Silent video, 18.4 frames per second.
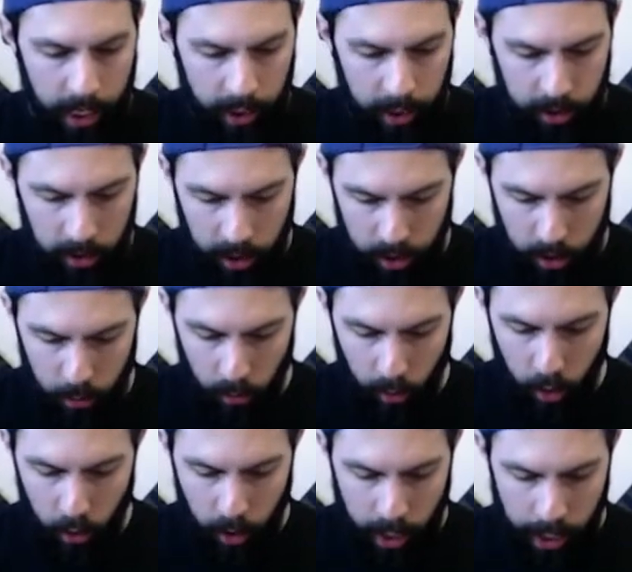It's got some
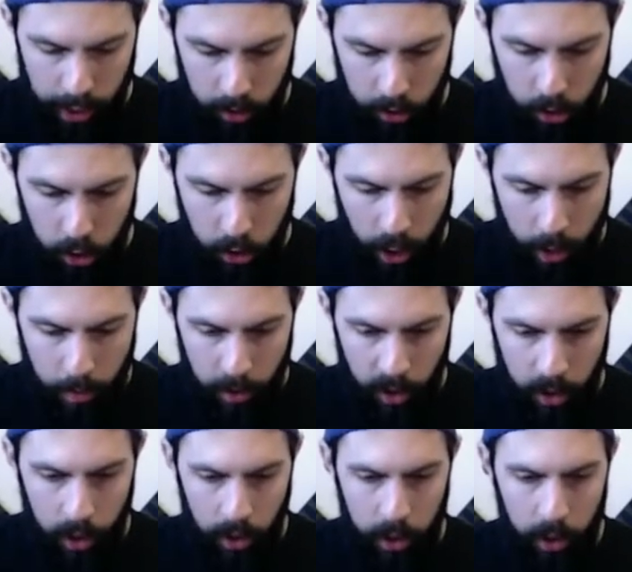gray
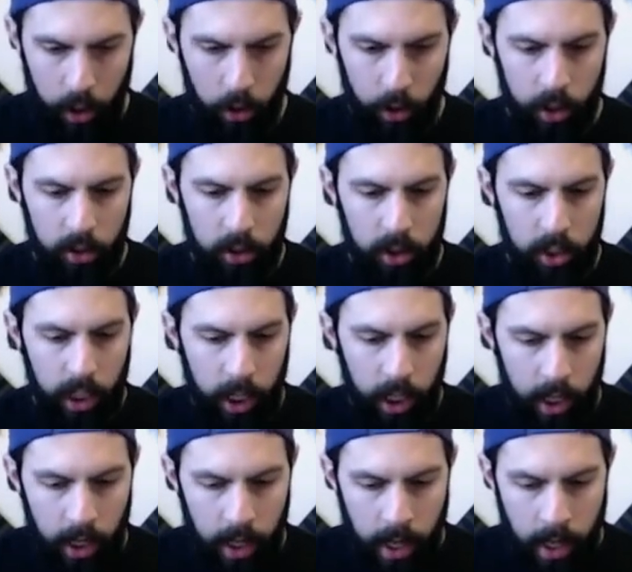striping on there you can
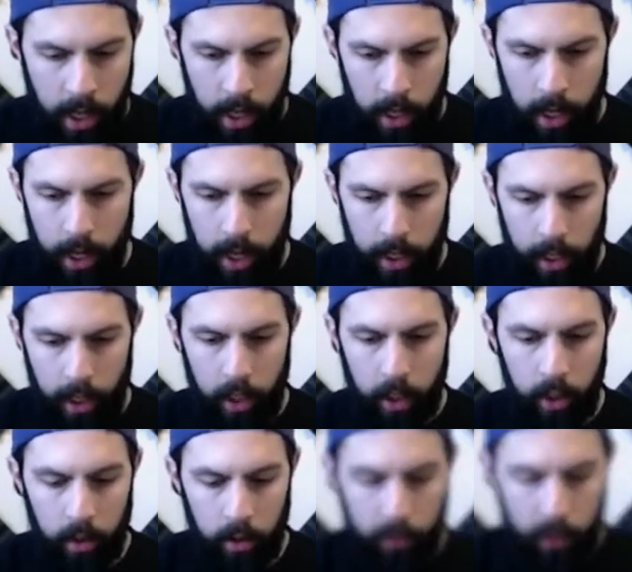see. Get a
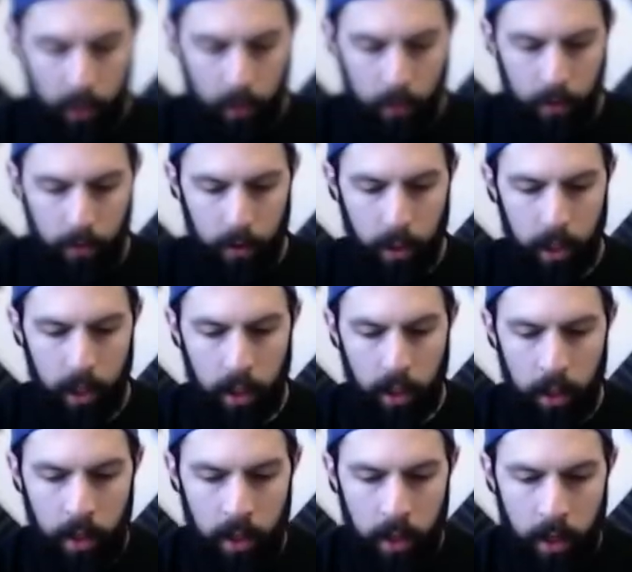good view for
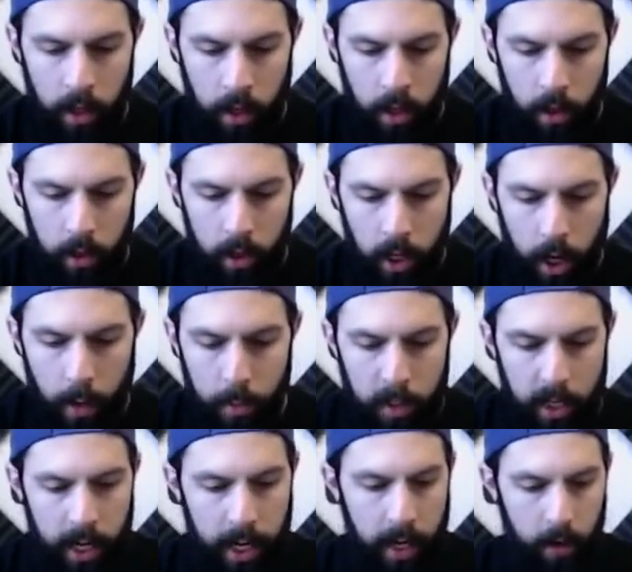the top
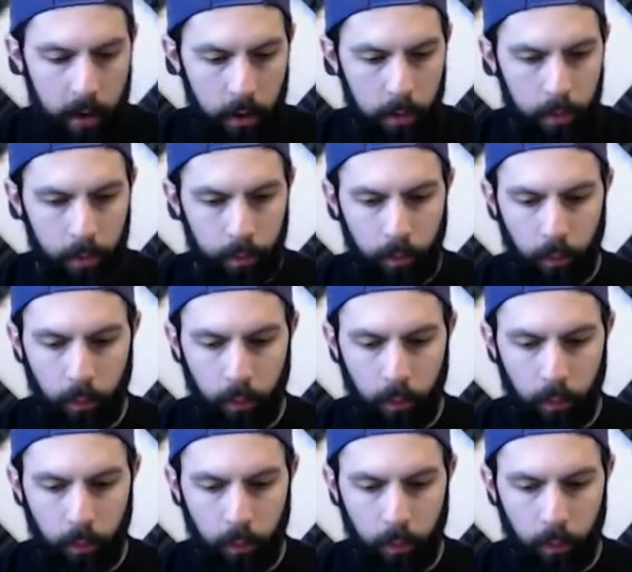down.